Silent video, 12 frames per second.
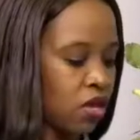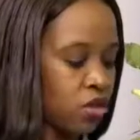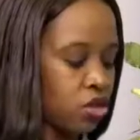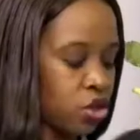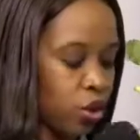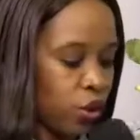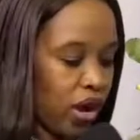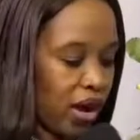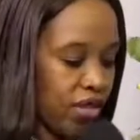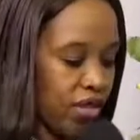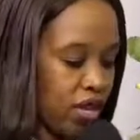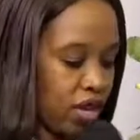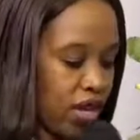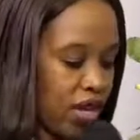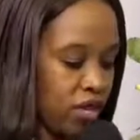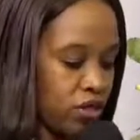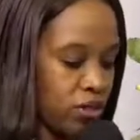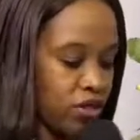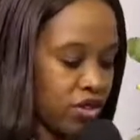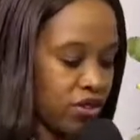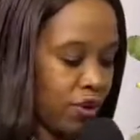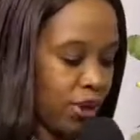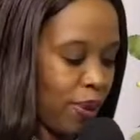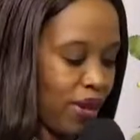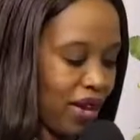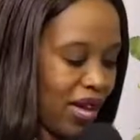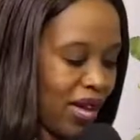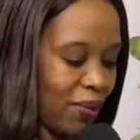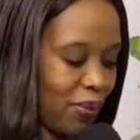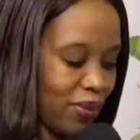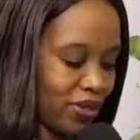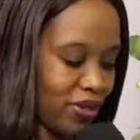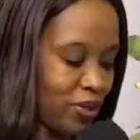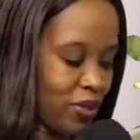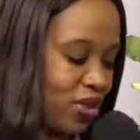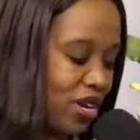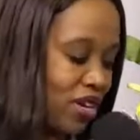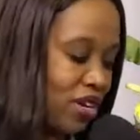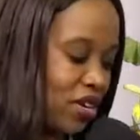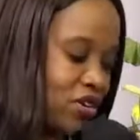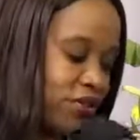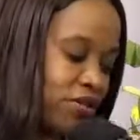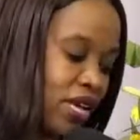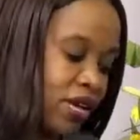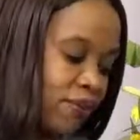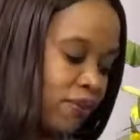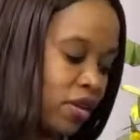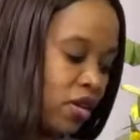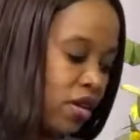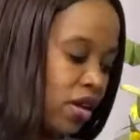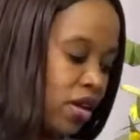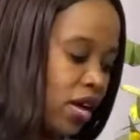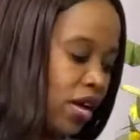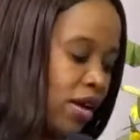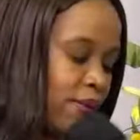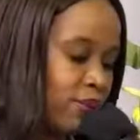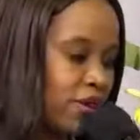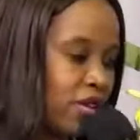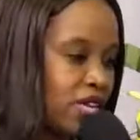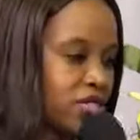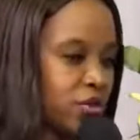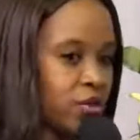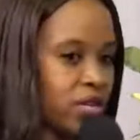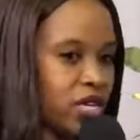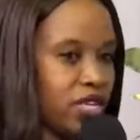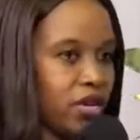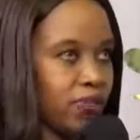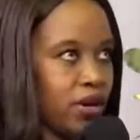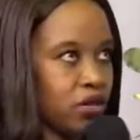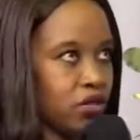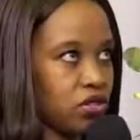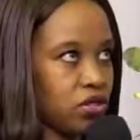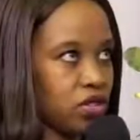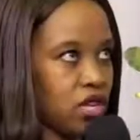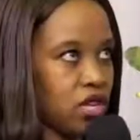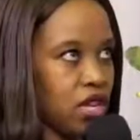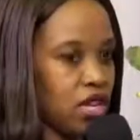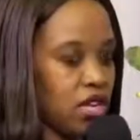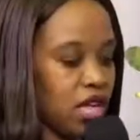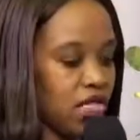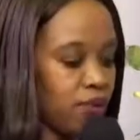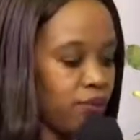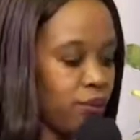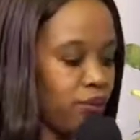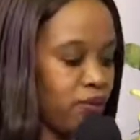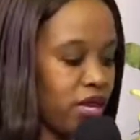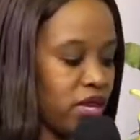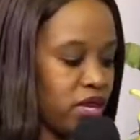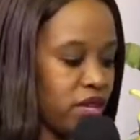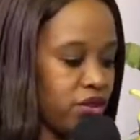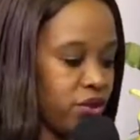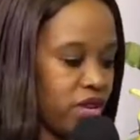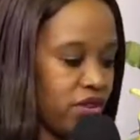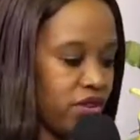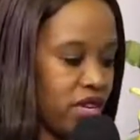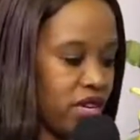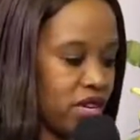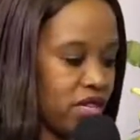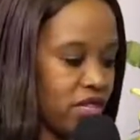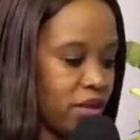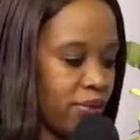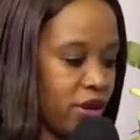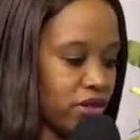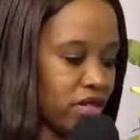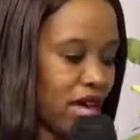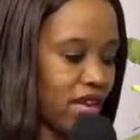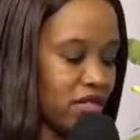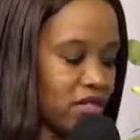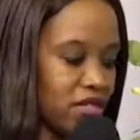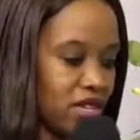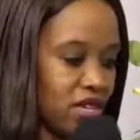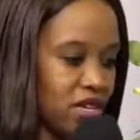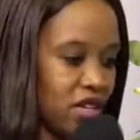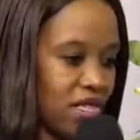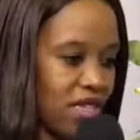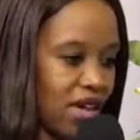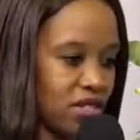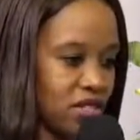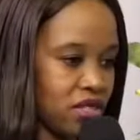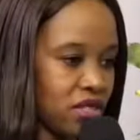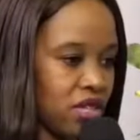So I think as we start wrapping up, because we're running out of time, it's really about, I think for me, it really is about understanding that